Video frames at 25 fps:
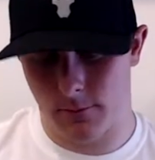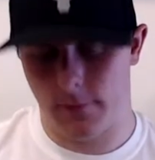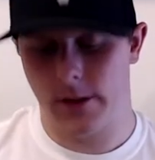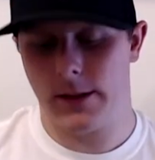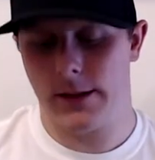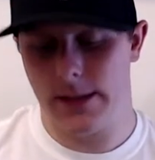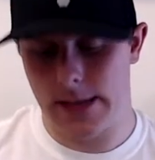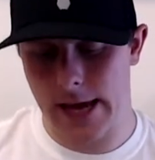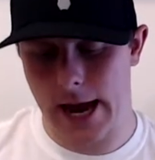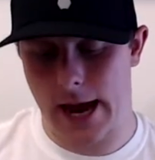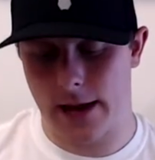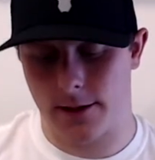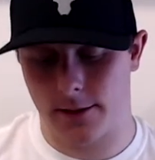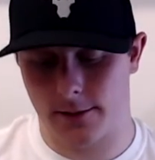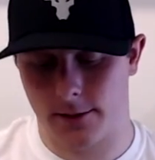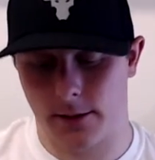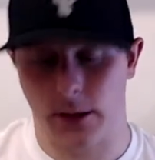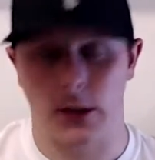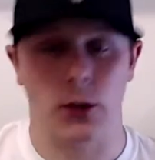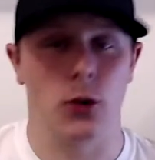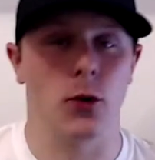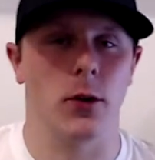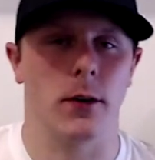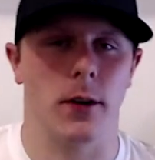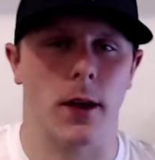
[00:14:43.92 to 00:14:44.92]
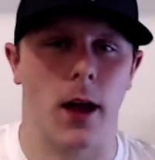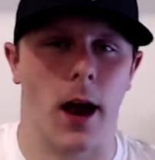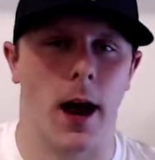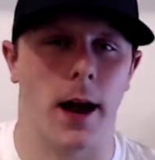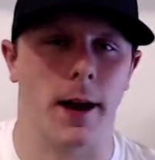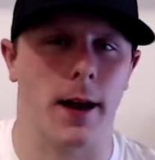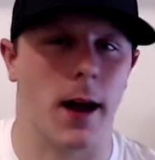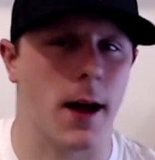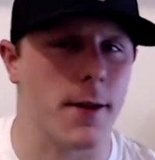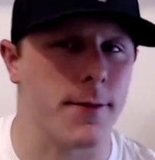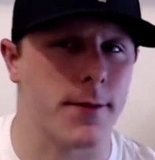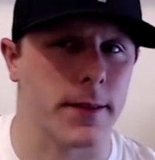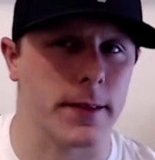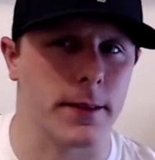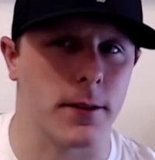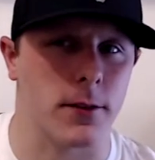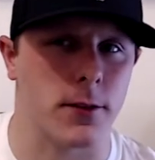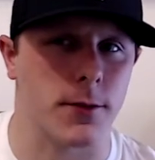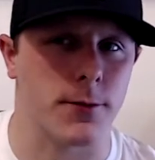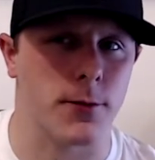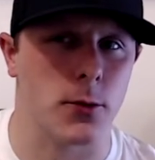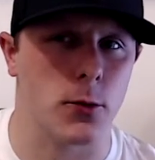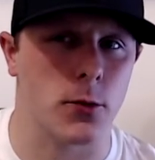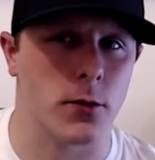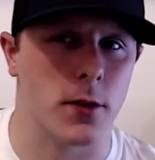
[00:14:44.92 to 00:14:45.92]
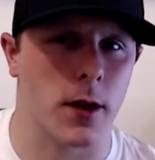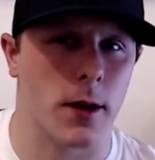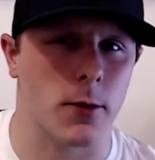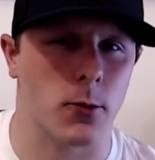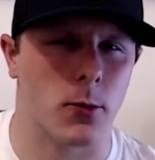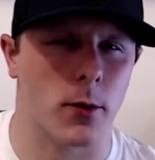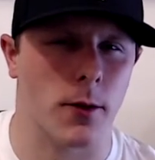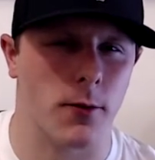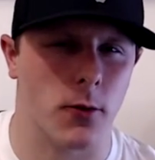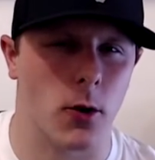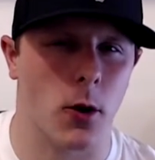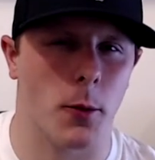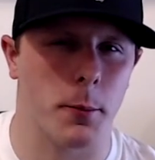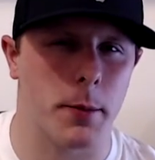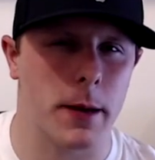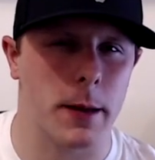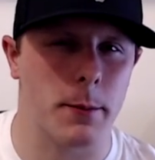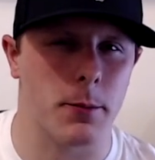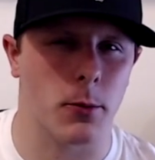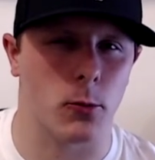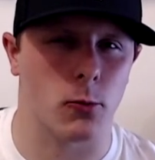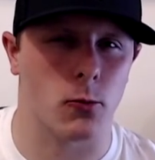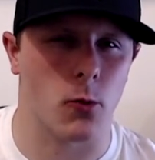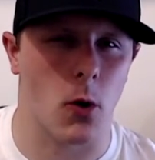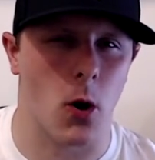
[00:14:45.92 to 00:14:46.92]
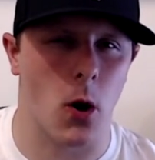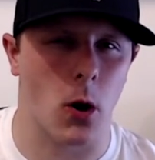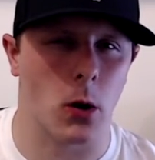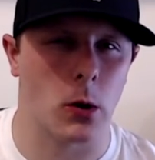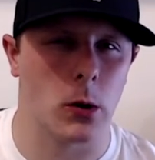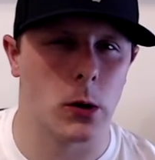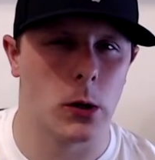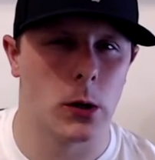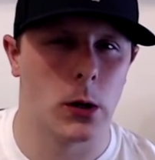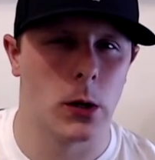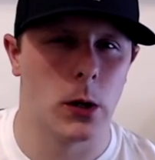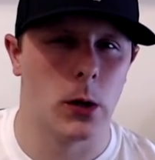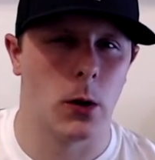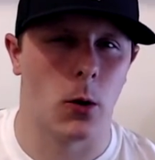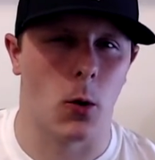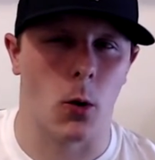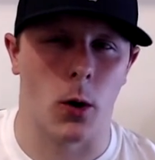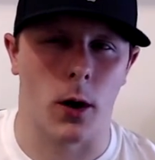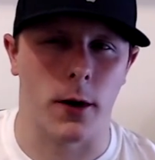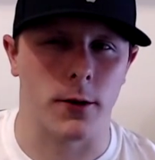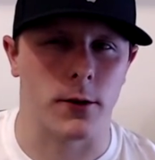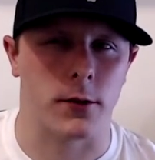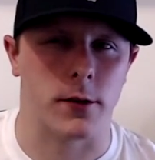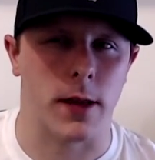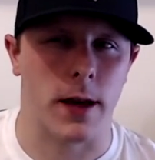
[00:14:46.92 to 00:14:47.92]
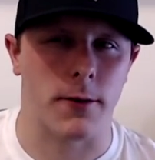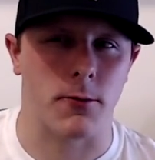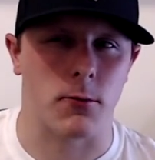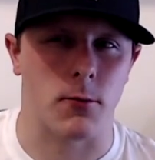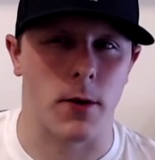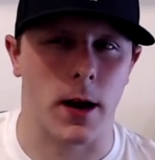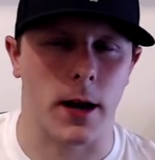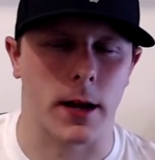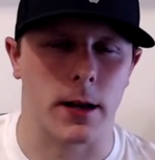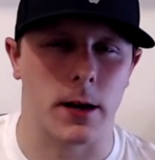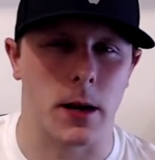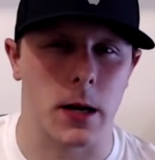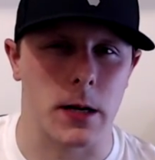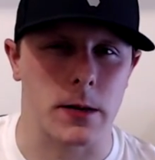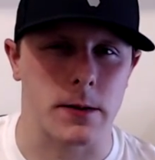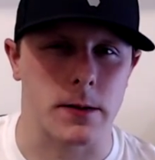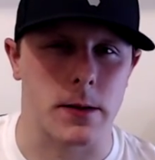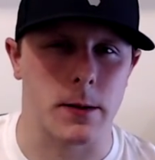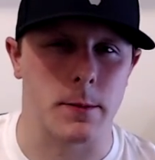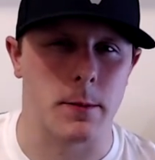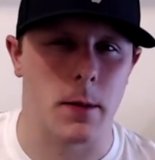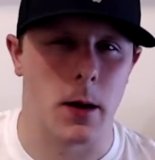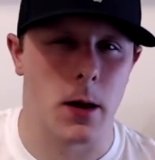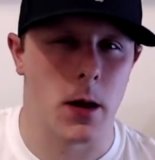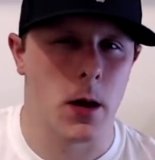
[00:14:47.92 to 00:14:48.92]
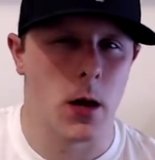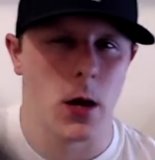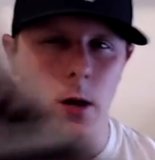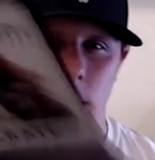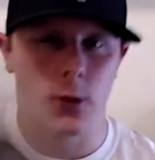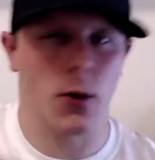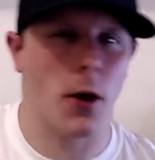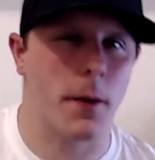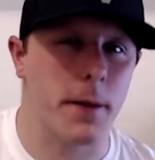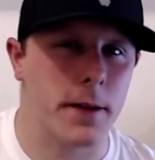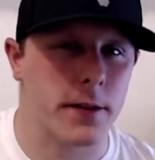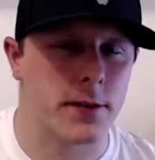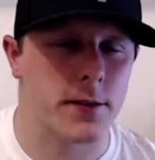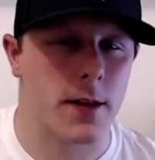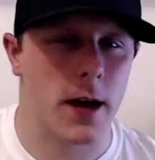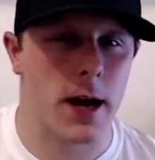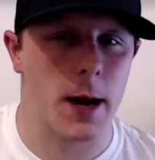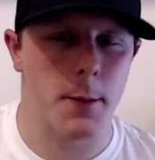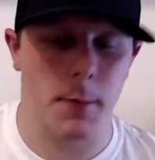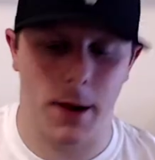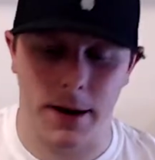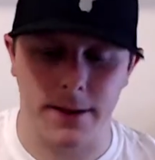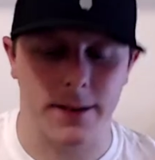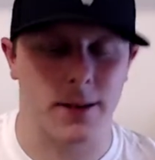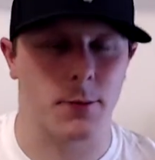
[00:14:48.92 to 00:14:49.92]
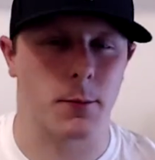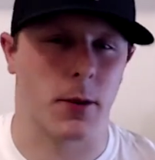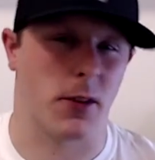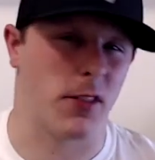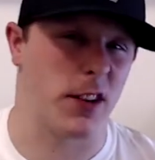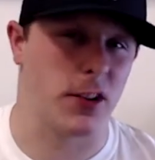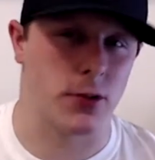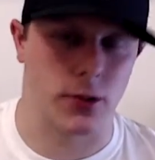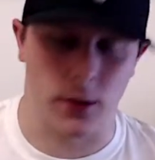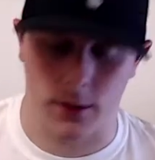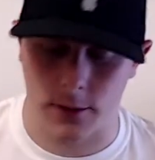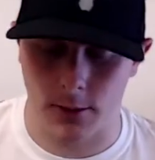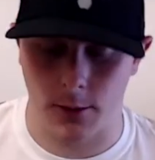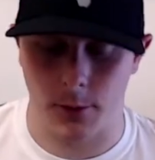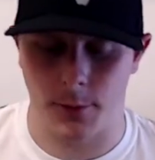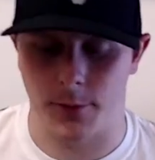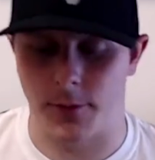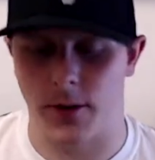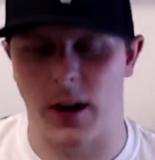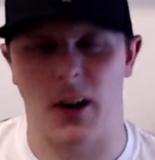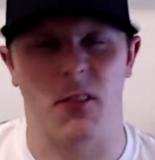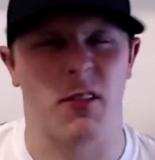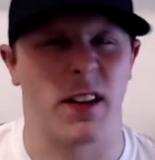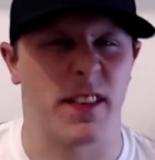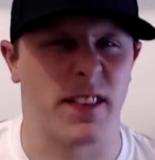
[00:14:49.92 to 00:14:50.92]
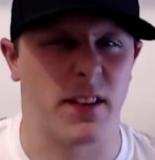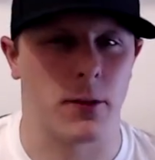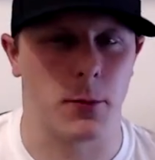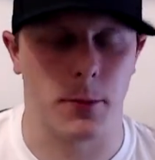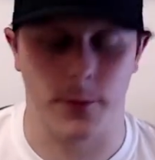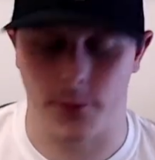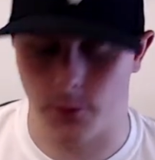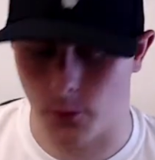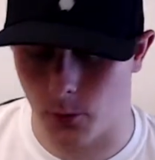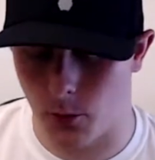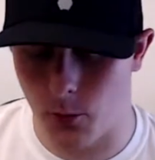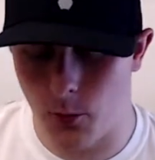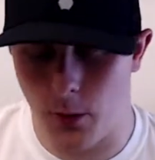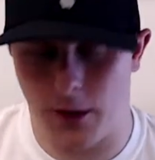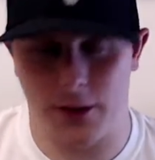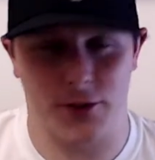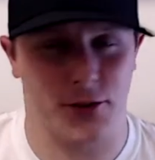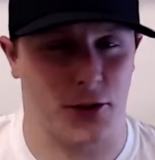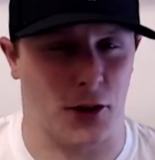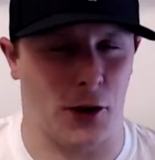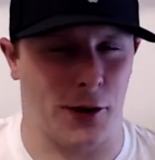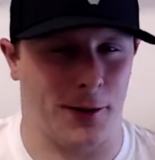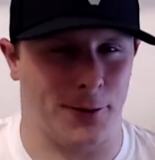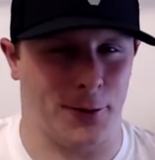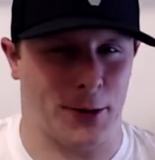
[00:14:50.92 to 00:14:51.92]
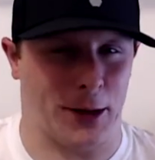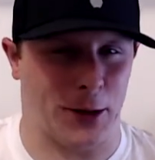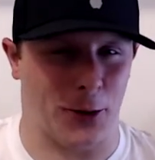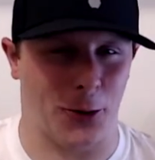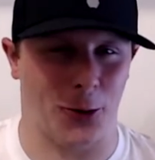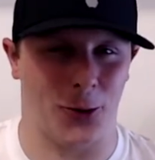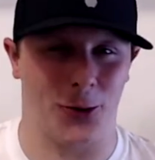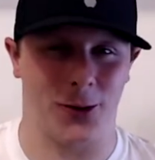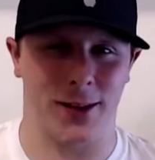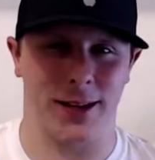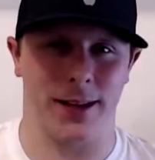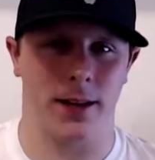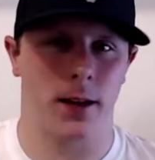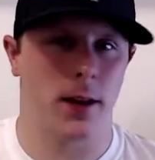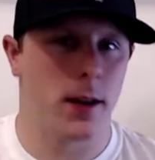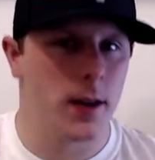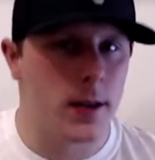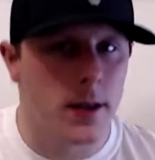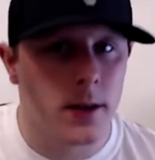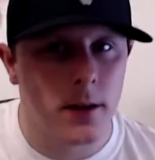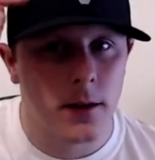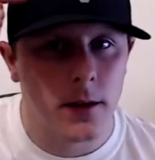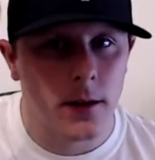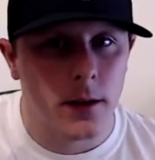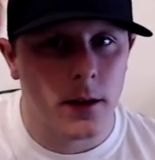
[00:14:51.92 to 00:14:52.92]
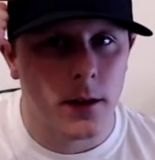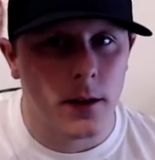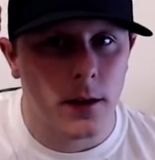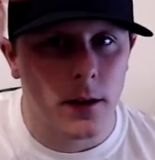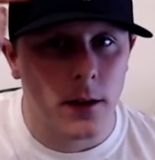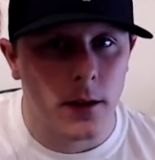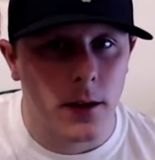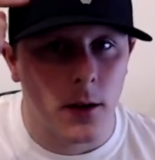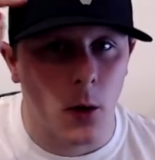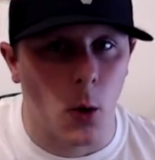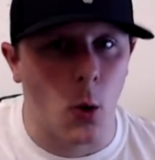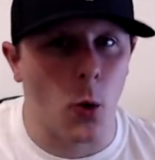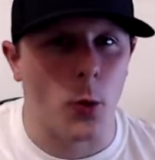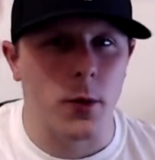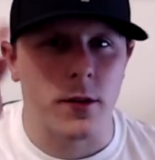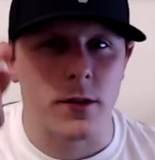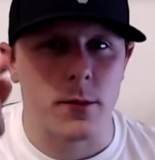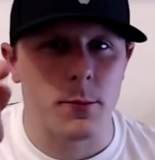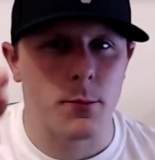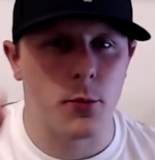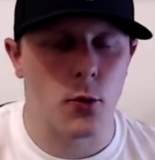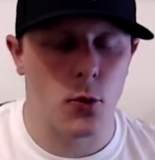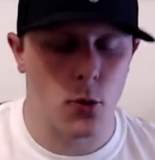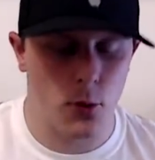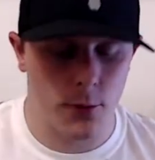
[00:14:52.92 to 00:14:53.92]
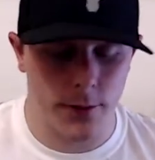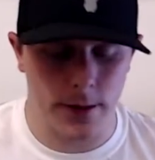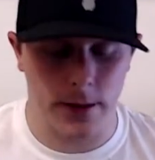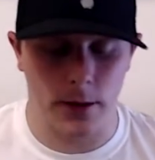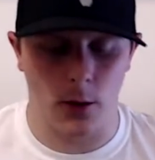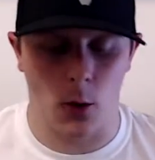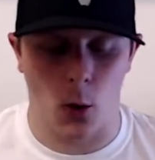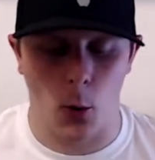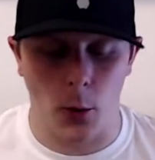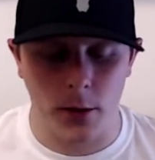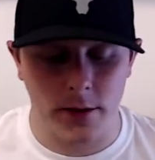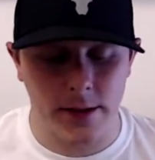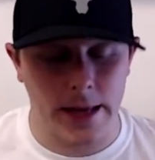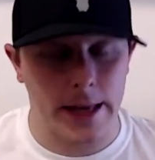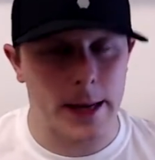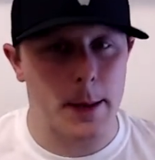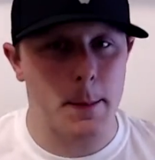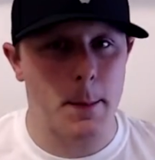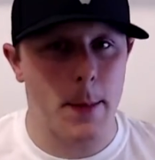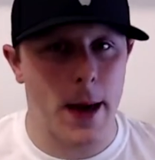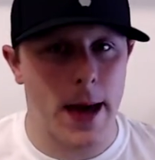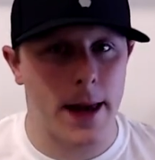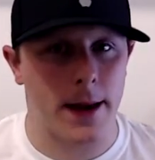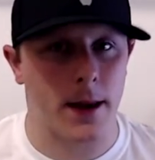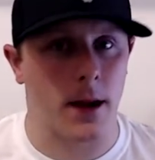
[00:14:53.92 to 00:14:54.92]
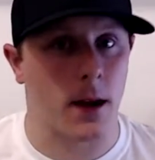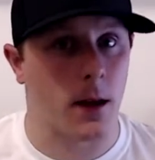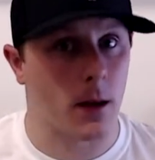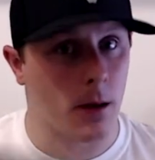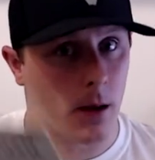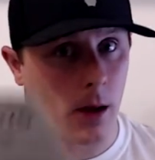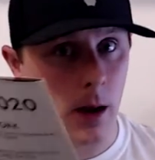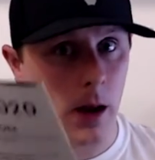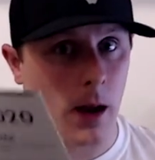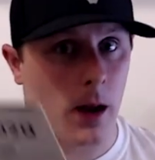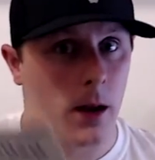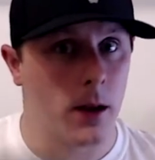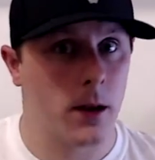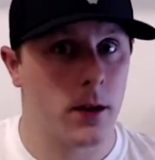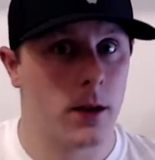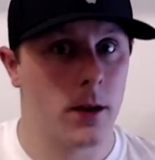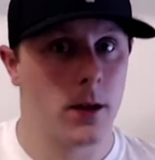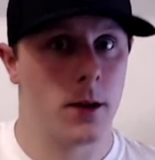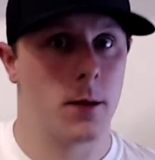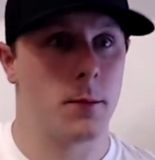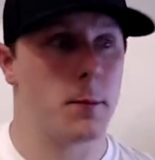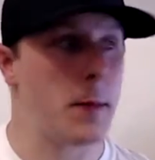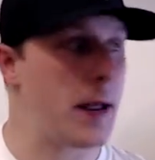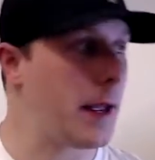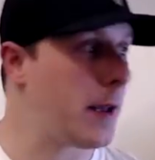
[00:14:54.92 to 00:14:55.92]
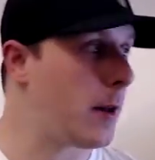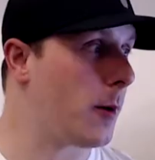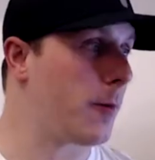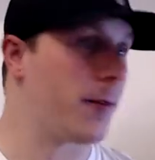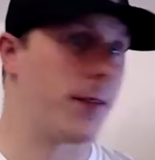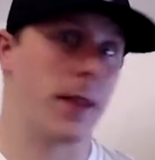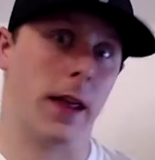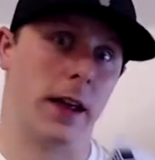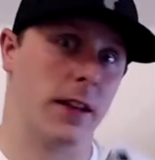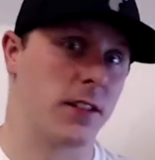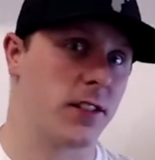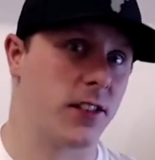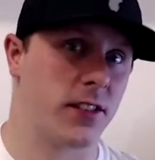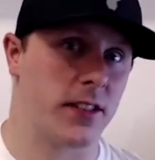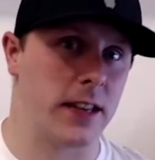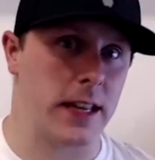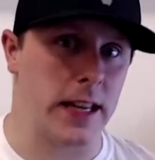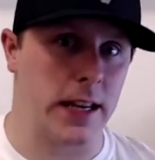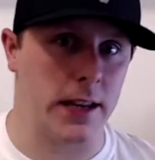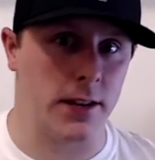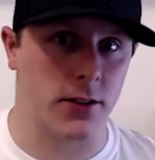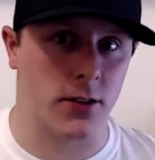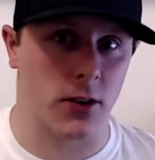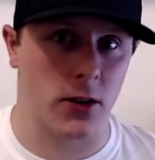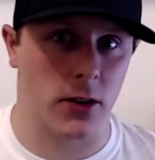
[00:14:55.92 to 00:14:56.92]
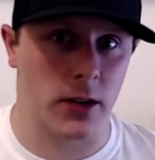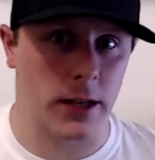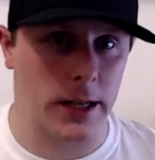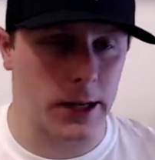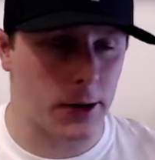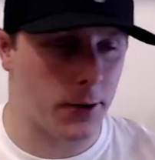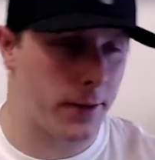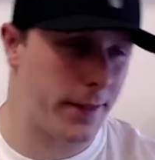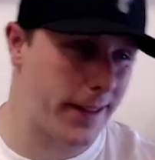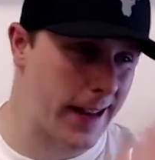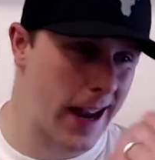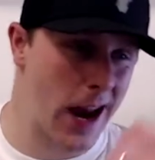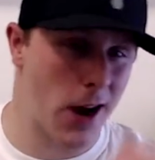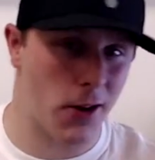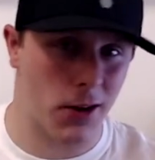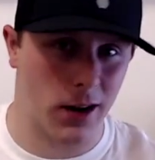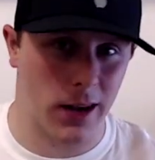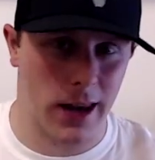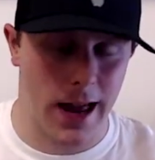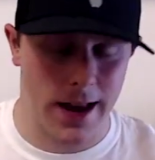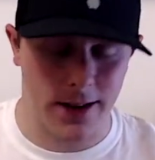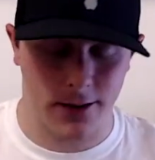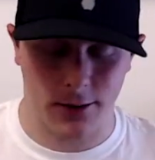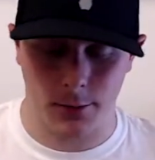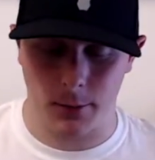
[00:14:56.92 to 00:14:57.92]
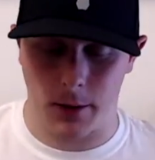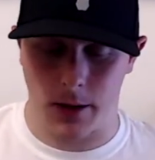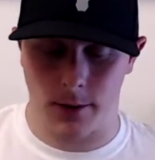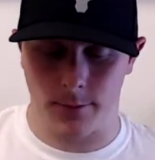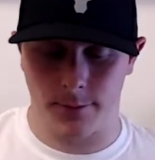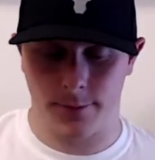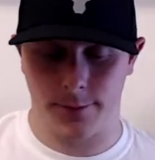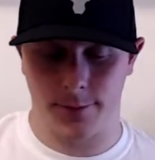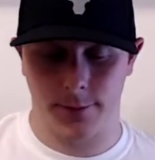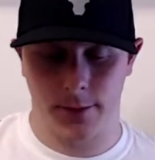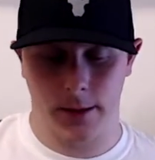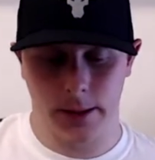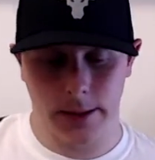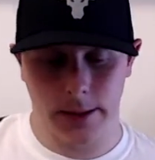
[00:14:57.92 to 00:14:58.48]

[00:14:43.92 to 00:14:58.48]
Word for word: Yes. You. I, I think there's a few times where I've got people wrong, or I just haven't recognised them. Not this time. I did my research too far. I read this before I started recording. Always improving. Always getting better. Huh? Make up for that sneeze earlier and the error last month.